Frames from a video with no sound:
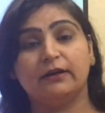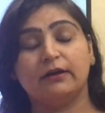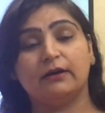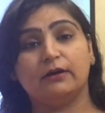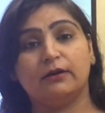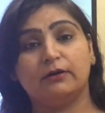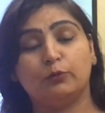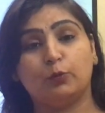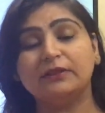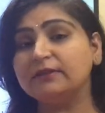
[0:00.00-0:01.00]

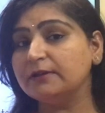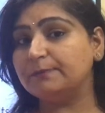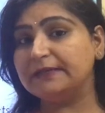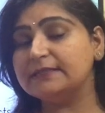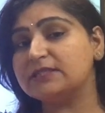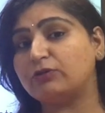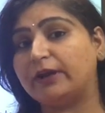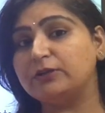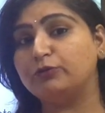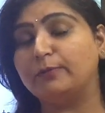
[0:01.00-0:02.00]
One thing please
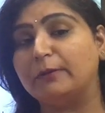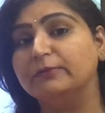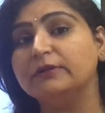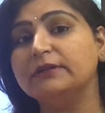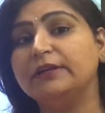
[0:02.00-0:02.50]
try to remember,